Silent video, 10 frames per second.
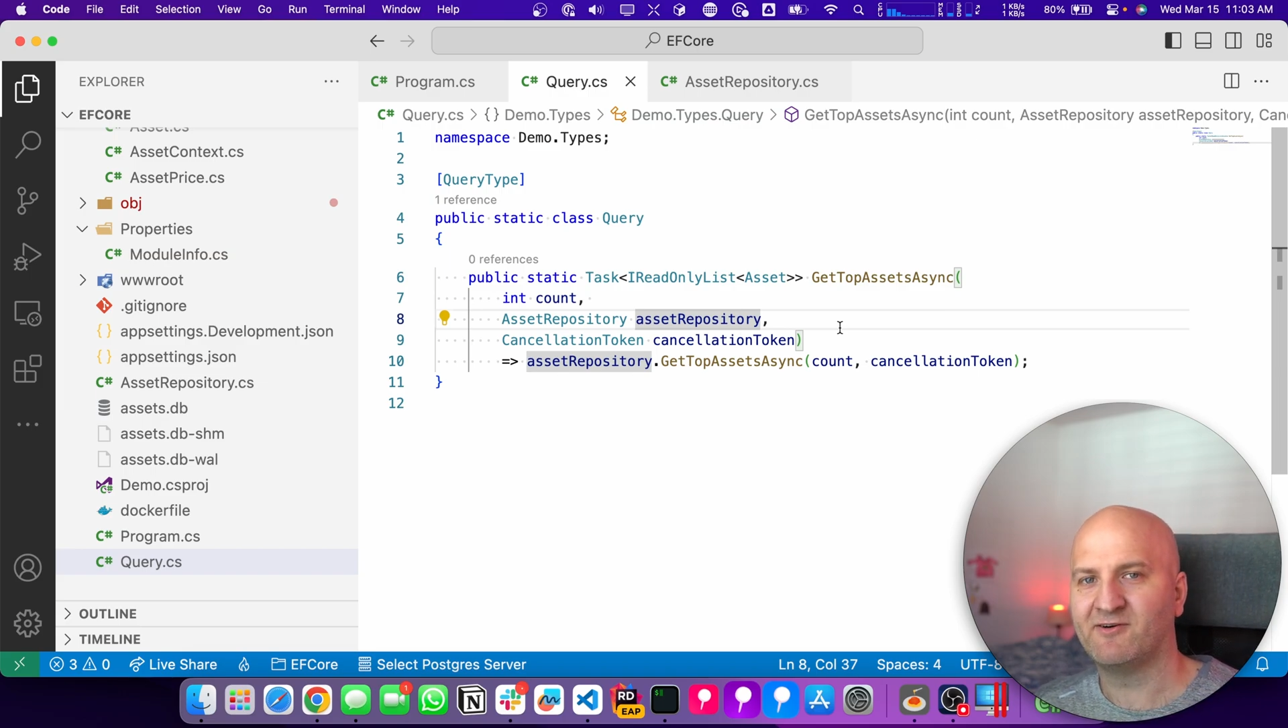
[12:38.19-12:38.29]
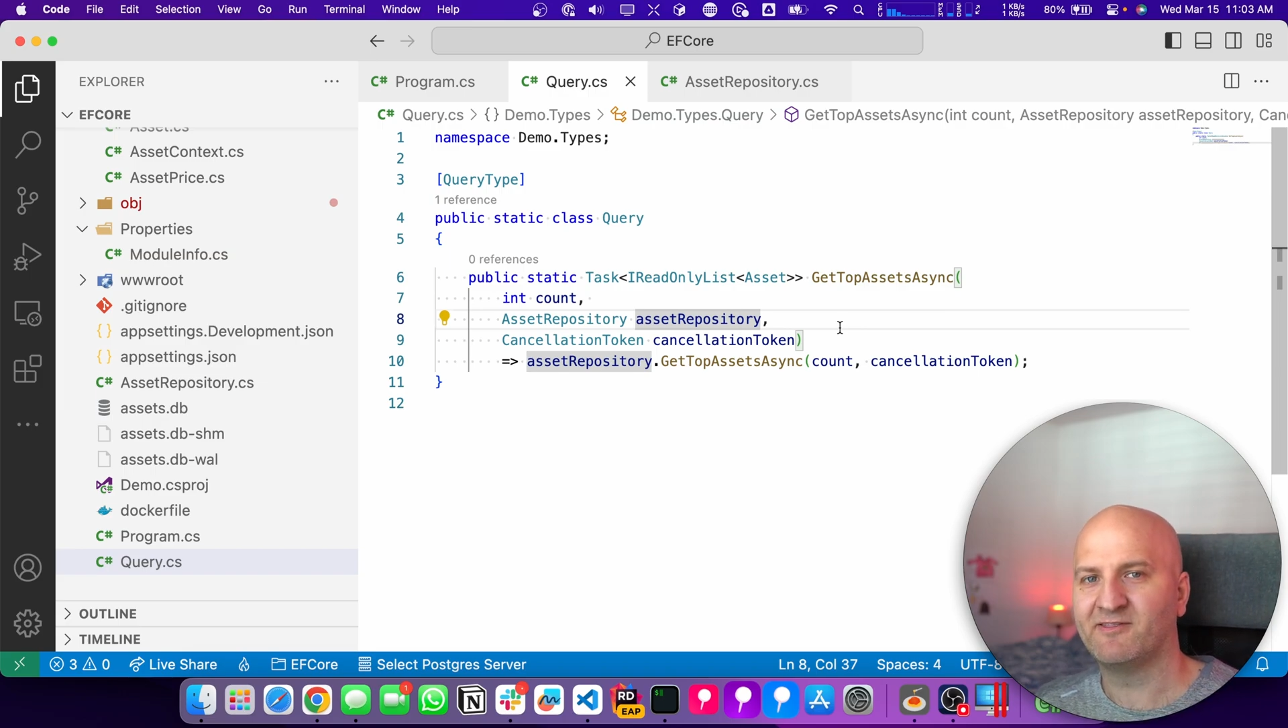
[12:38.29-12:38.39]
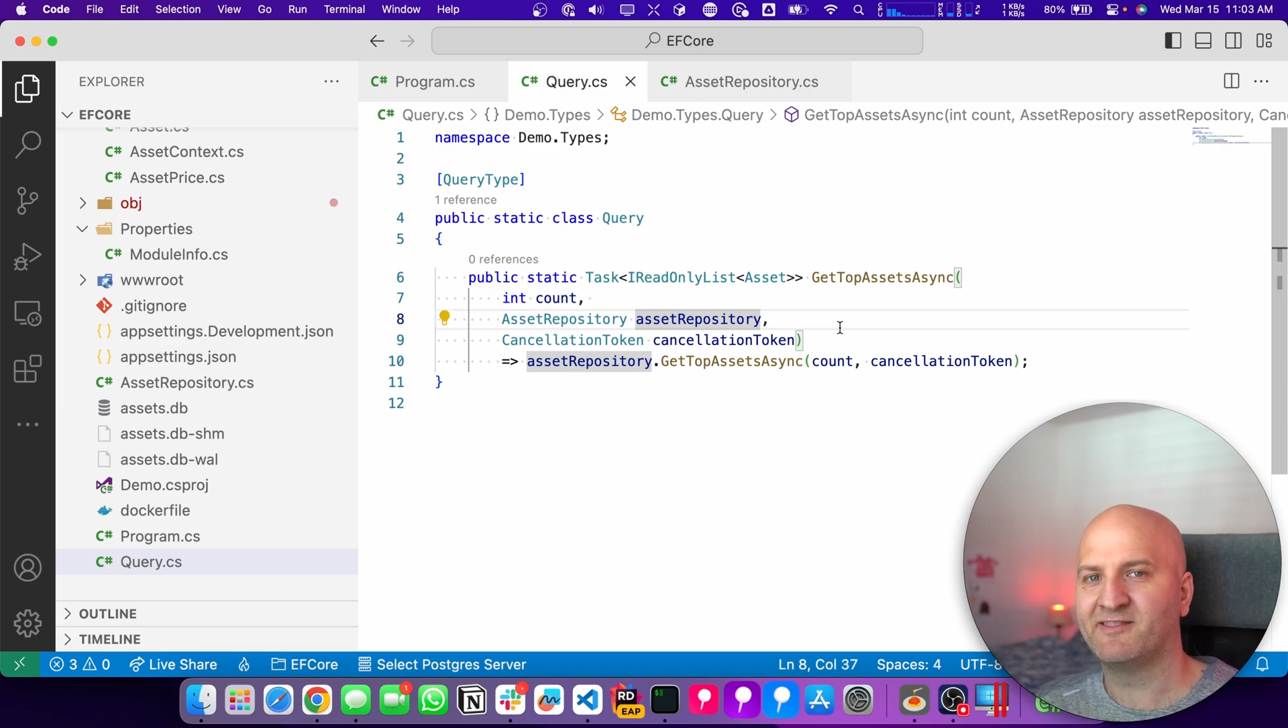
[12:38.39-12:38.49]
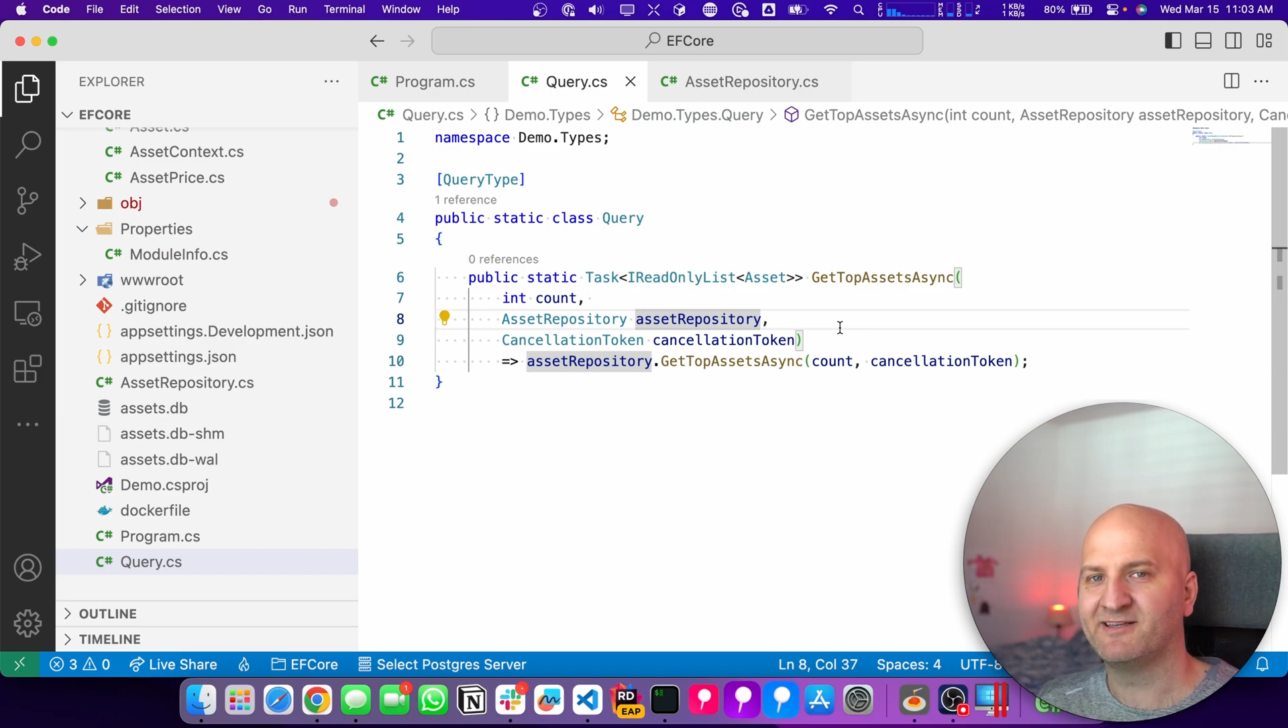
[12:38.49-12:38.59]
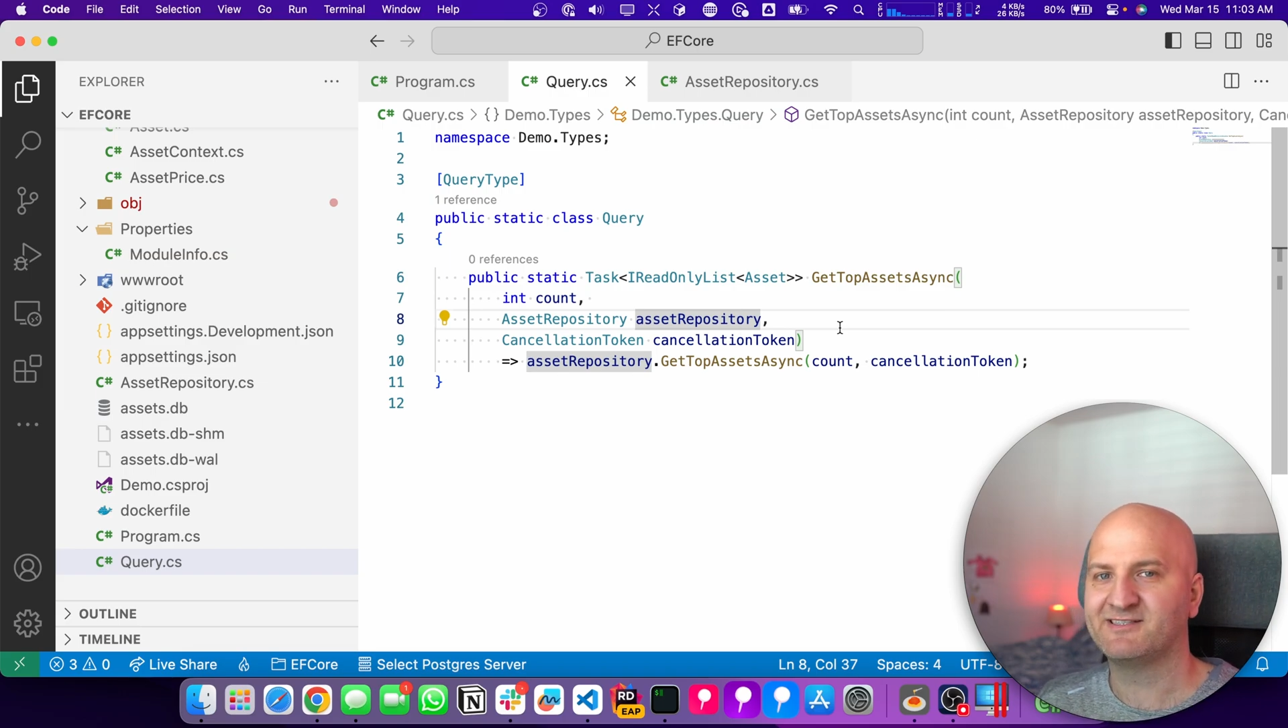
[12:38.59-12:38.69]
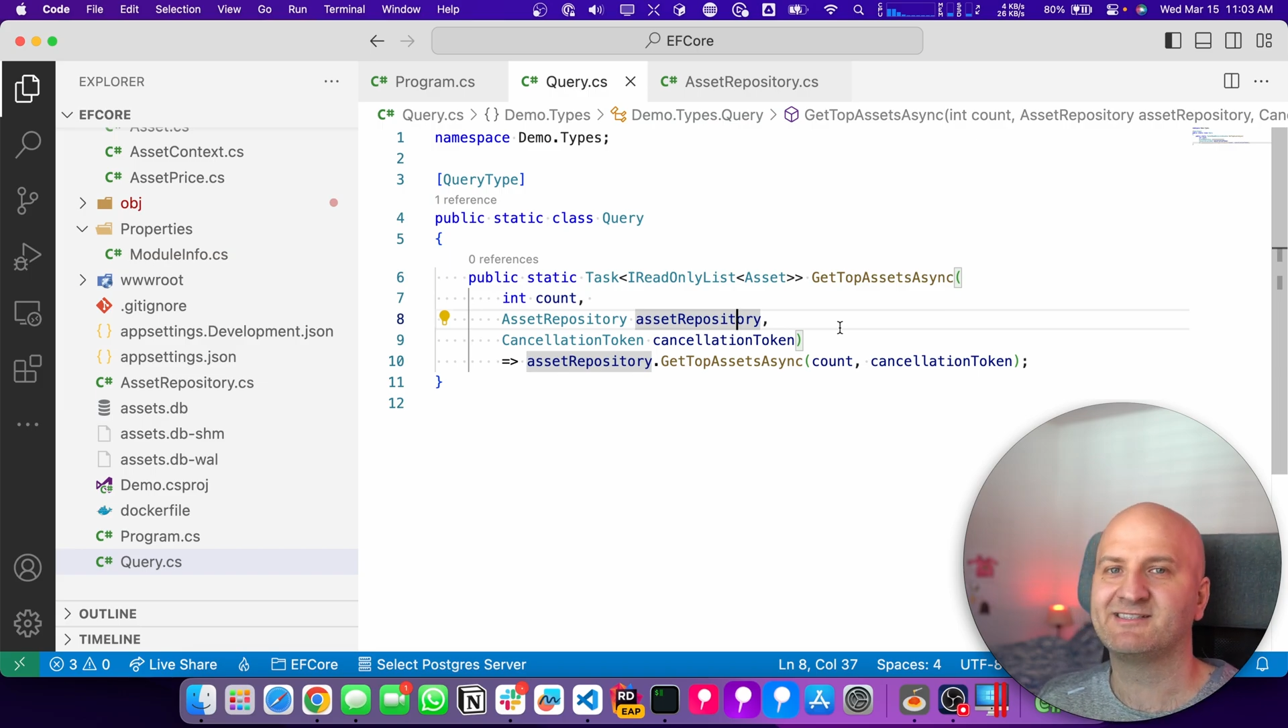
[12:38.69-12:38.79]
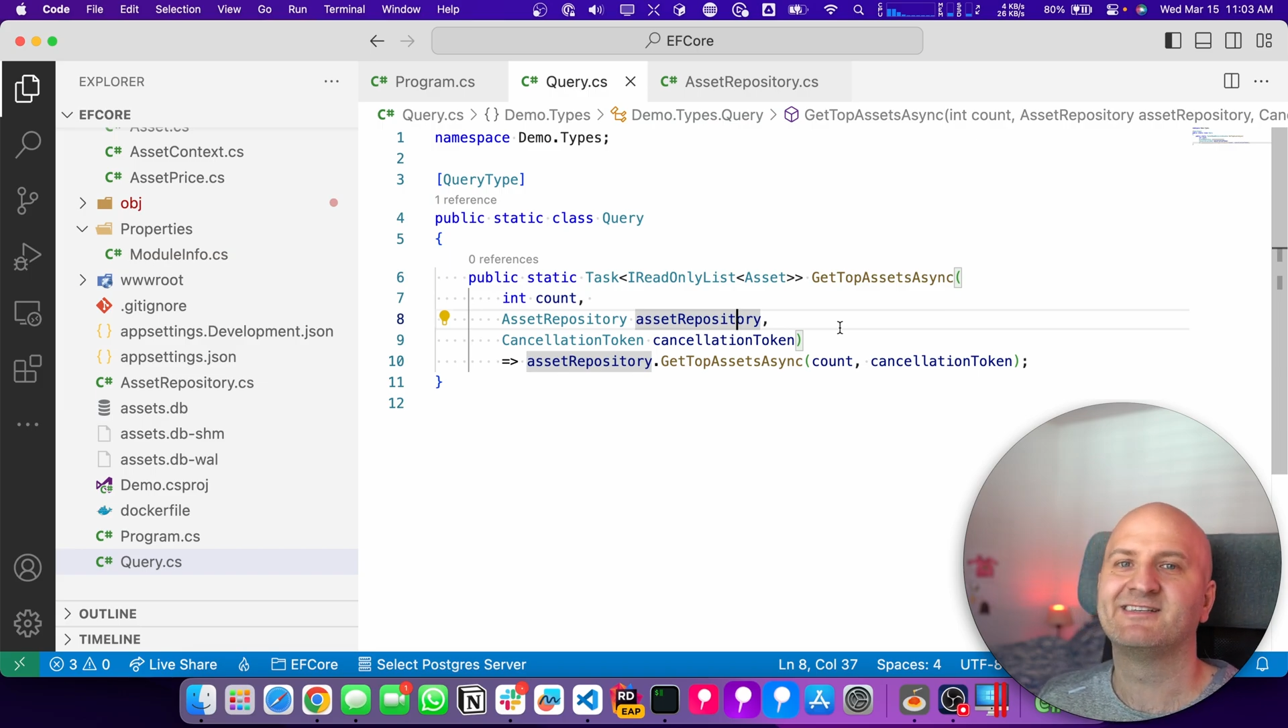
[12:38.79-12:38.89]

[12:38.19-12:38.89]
on this